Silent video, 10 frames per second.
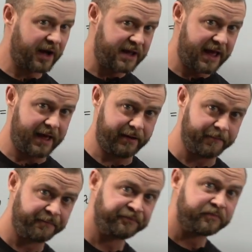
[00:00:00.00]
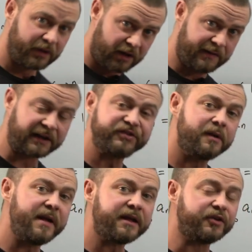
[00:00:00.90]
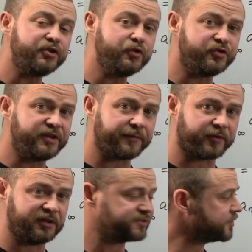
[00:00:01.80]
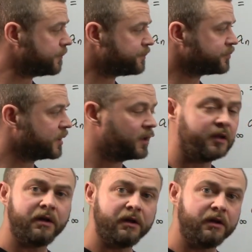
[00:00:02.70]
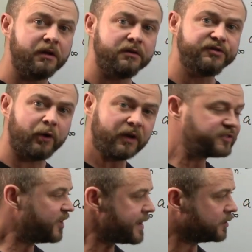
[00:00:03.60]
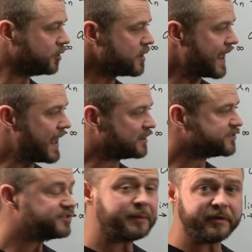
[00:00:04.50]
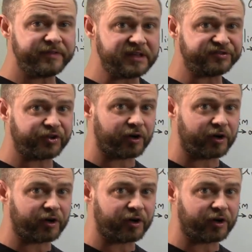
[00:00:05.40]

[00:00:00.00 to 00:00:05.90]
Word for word: by n, and that's gonna make a huge difference. So let's take a look at some of these